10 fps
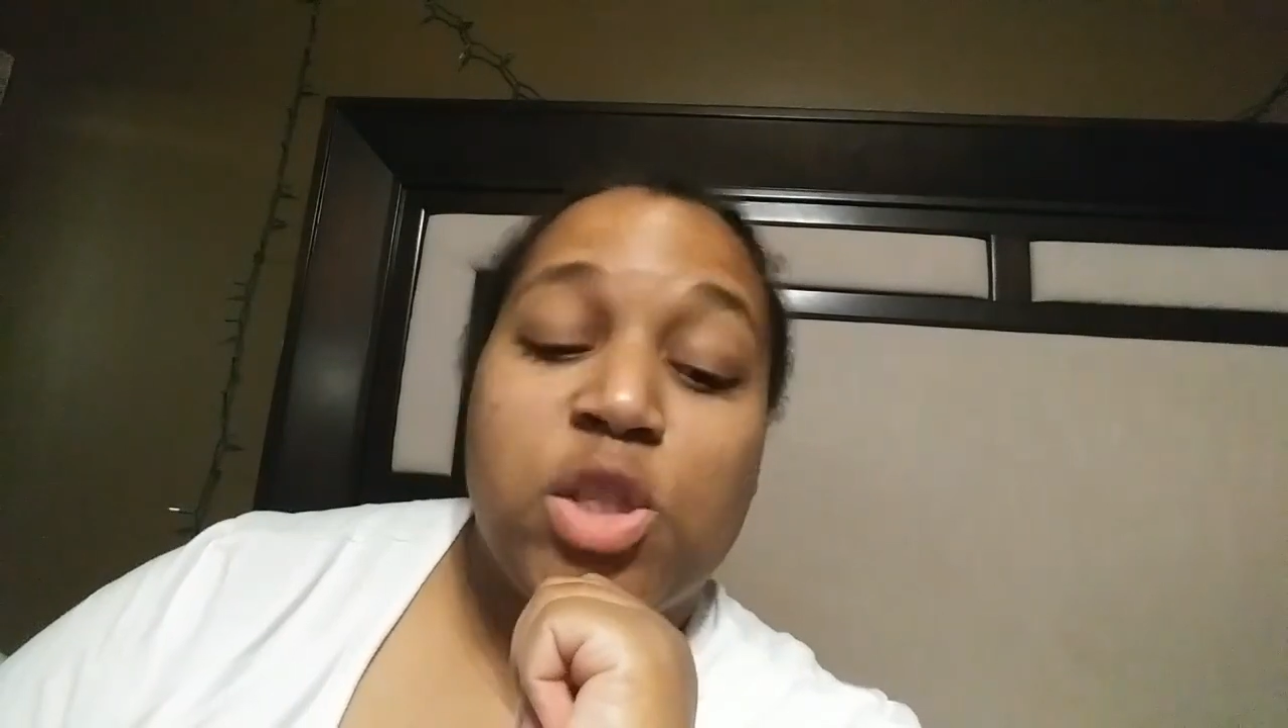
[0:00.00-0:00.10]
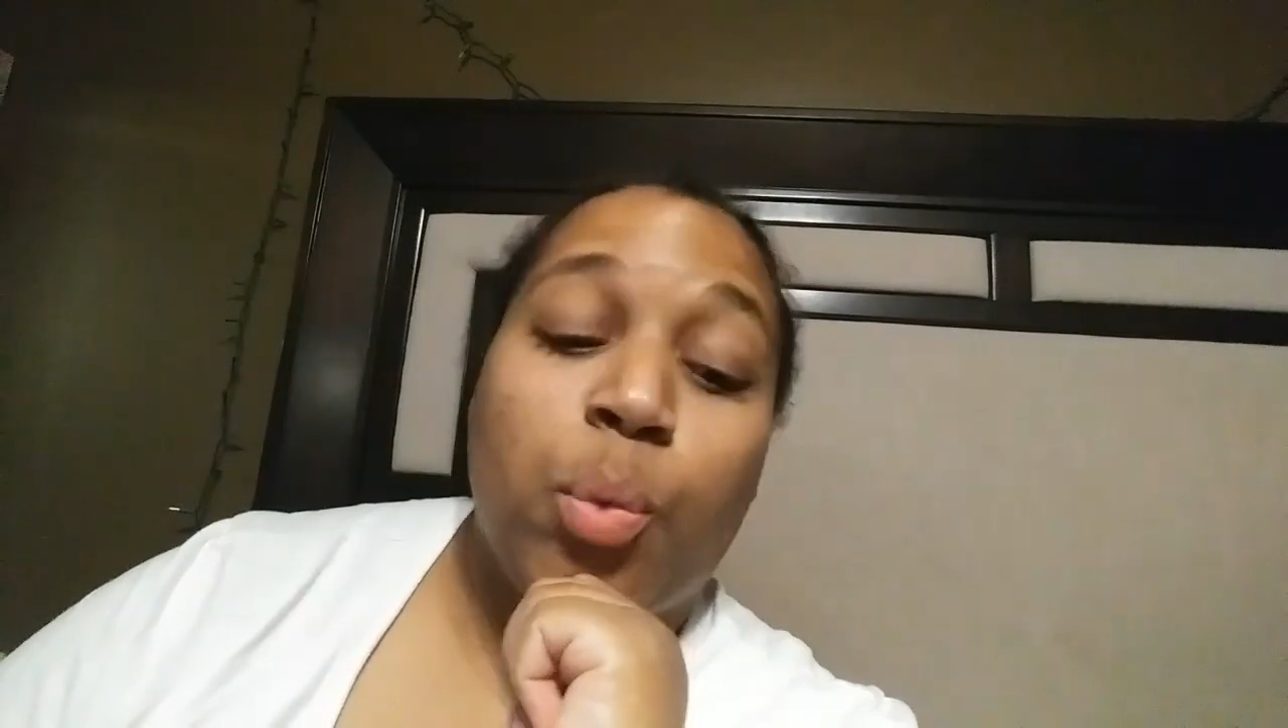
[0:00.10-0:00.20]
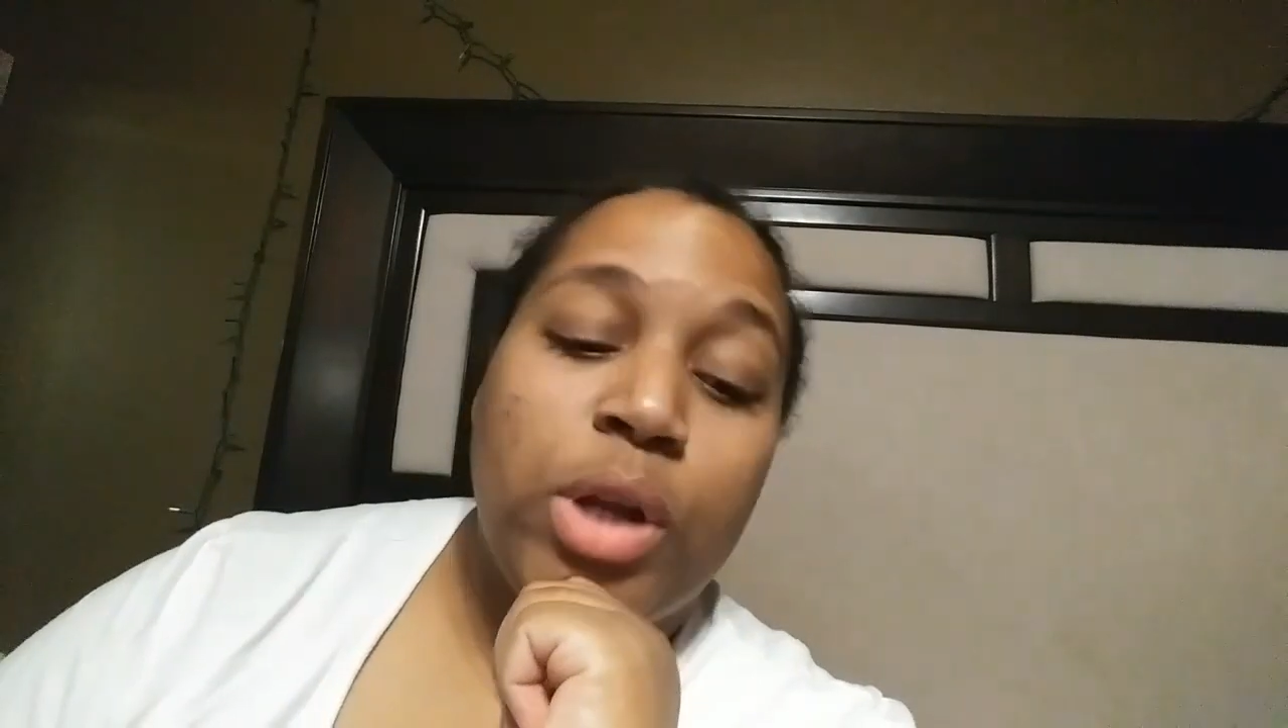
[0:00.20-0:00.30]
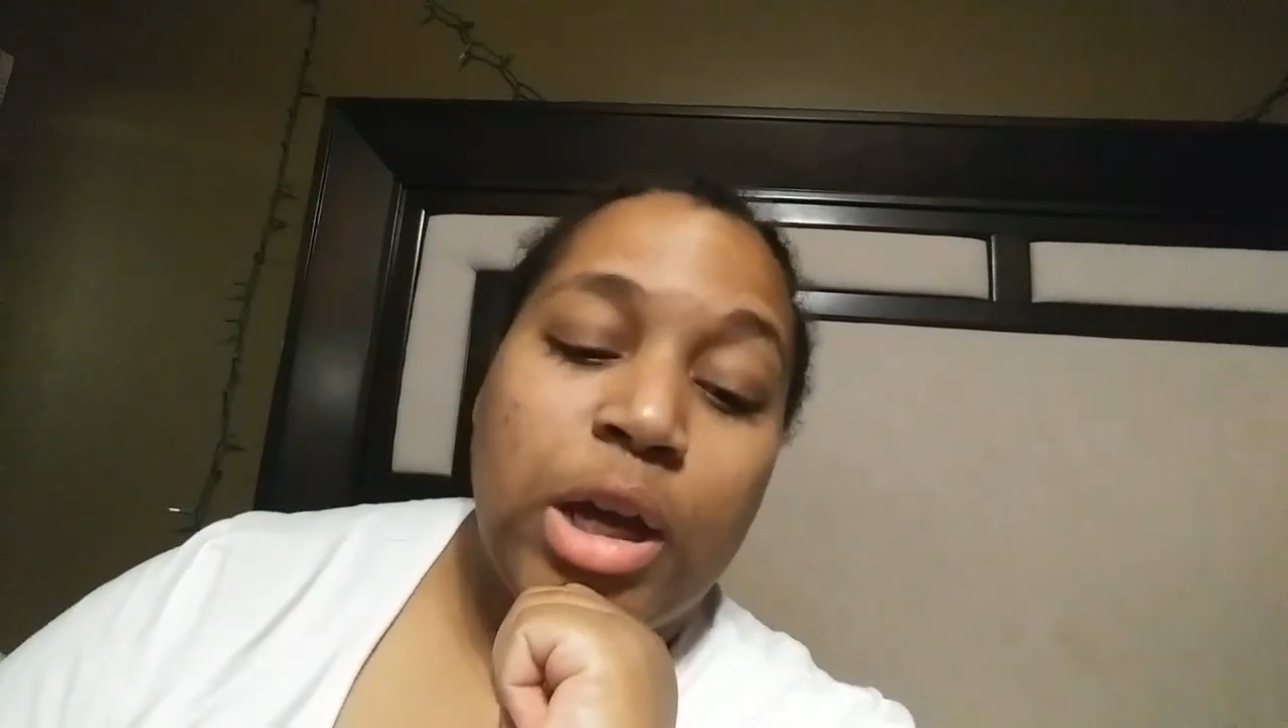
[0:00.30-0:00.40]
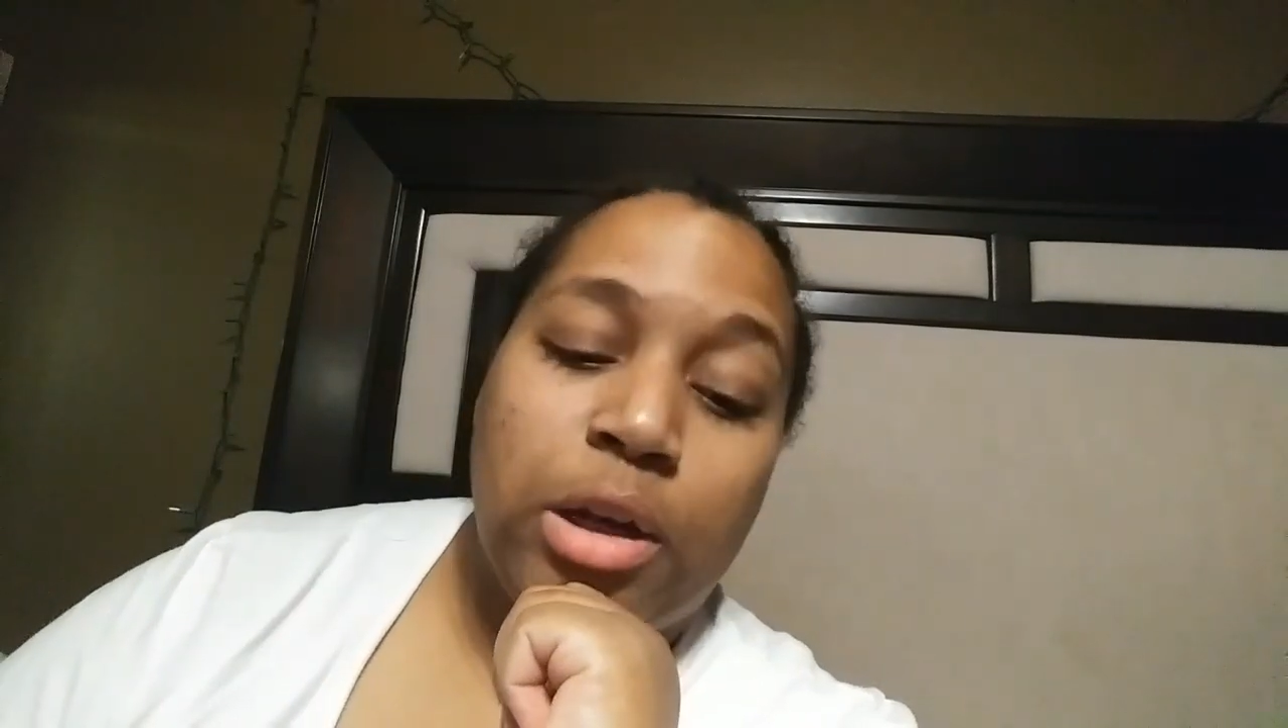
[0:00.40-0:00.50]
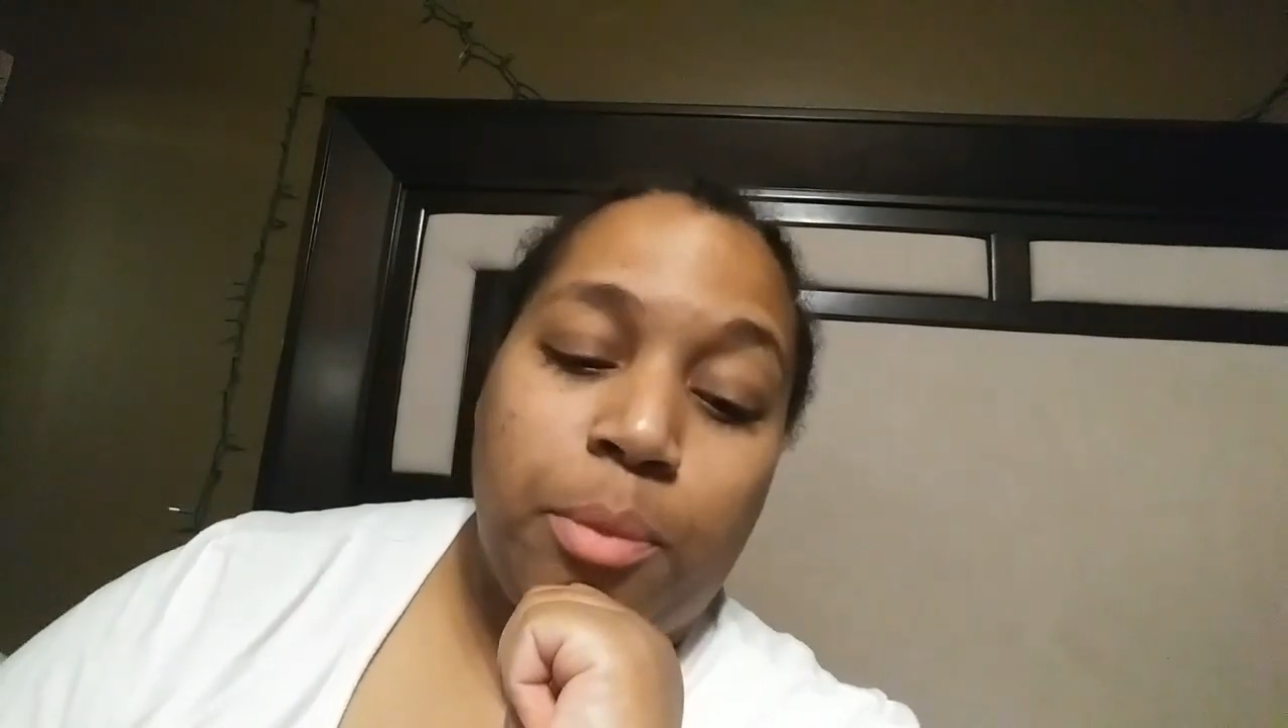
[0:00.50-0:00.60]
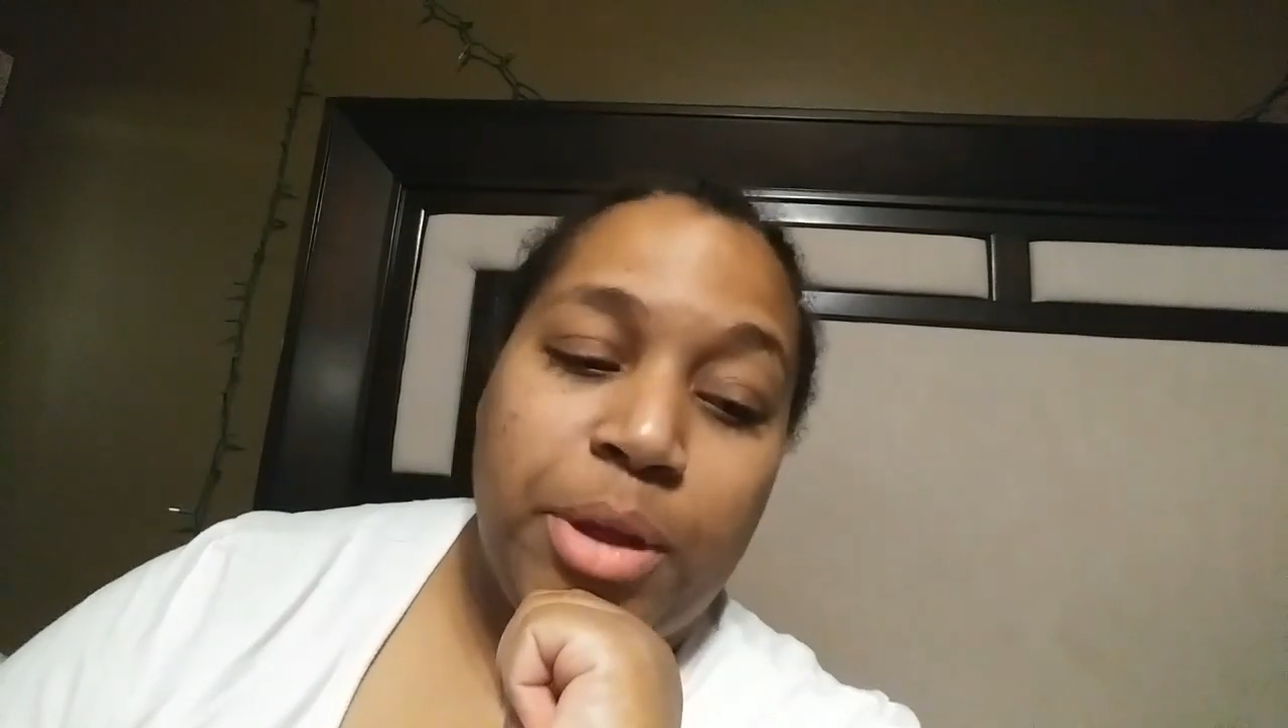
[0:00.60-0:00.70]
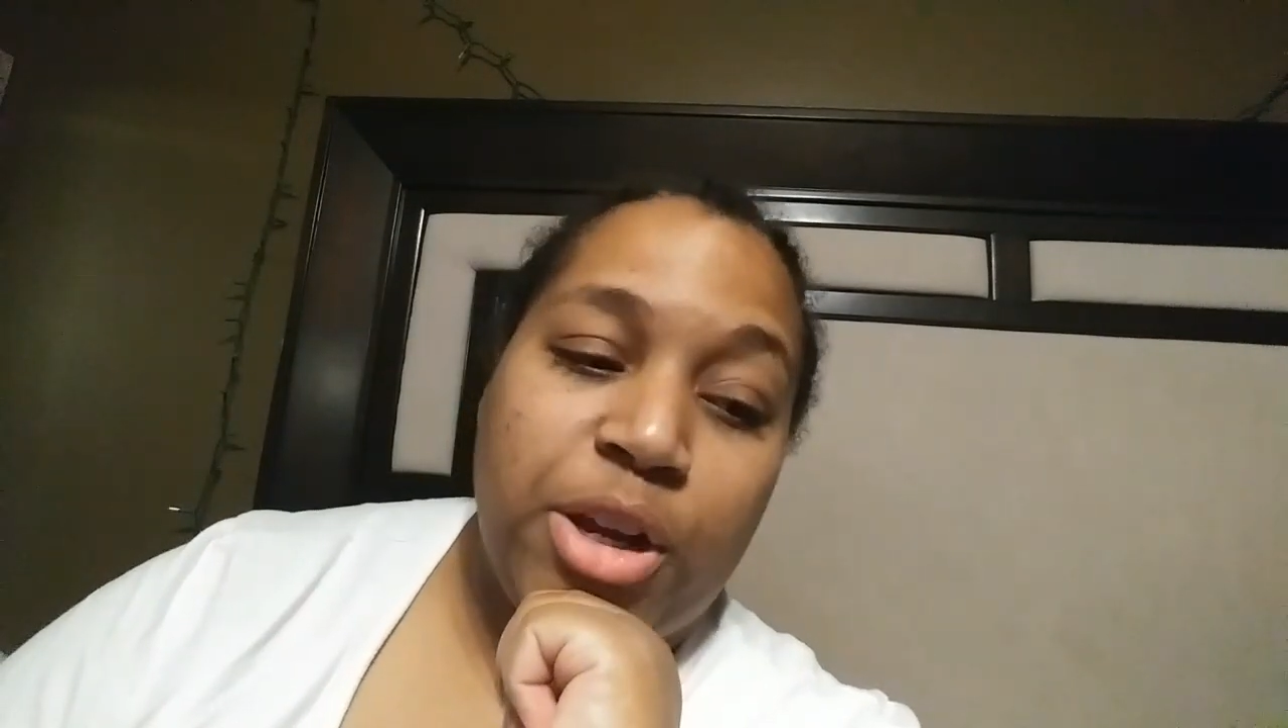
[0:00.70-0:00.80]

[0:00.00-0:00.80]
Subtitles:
So we're not going to be